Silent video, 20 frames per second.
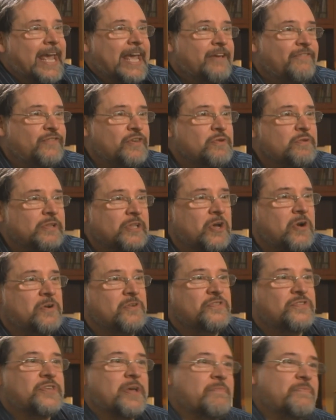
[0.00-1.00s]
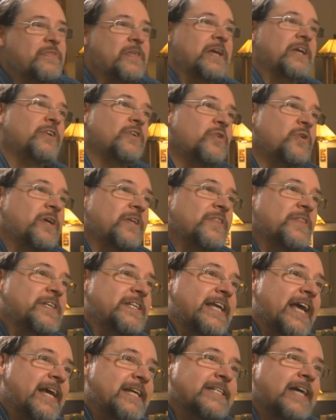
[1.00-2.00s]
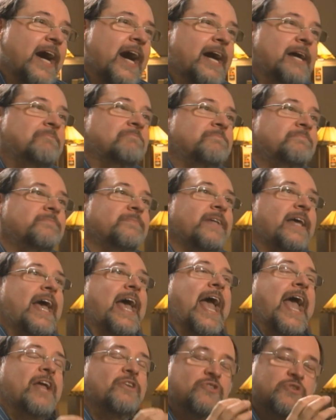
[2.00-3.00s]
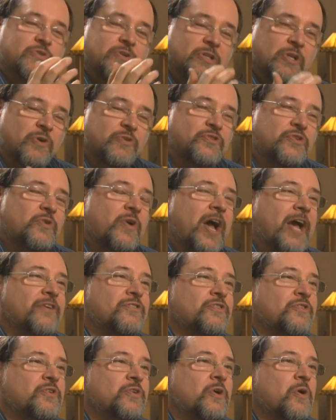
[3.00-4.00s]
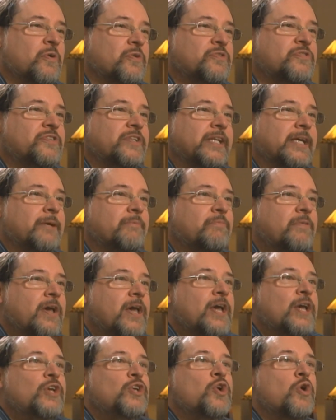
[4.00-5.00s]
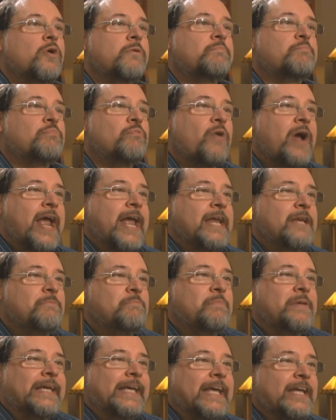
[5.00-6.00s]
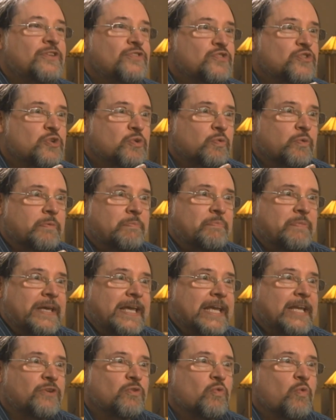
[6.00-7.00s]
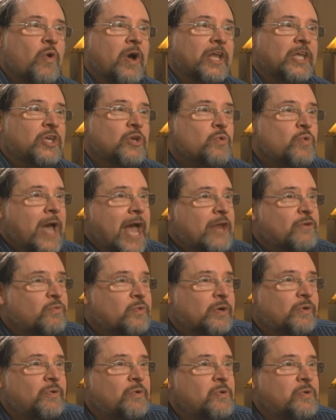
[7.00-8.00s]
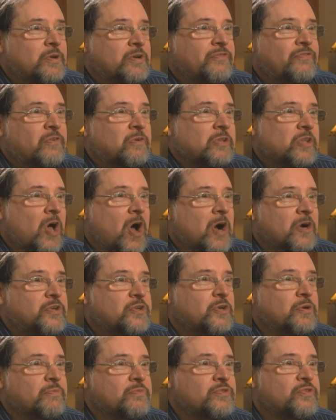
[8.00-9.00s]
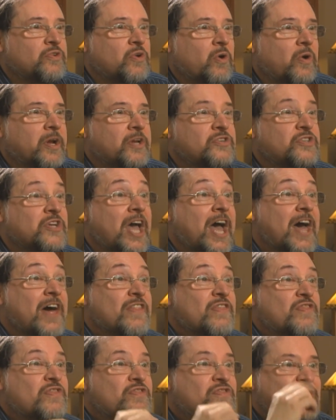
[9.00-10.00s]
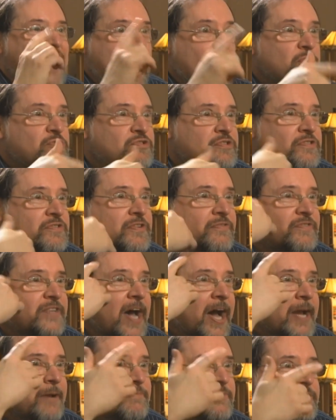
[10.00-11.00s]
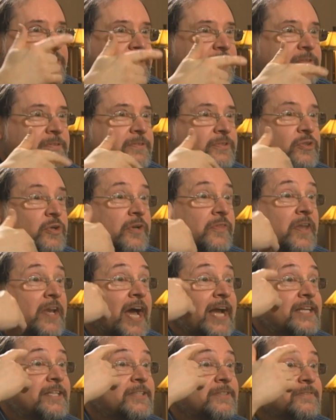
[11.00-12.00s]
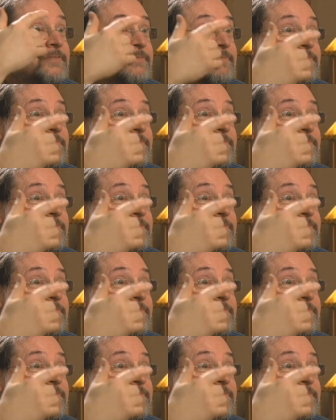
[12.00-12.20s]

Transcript: If you learn something during the daytime, and you close your eyes and you go to sleep, your brain begins to repeat what you had recruited for long-term storage thousands of times during the night.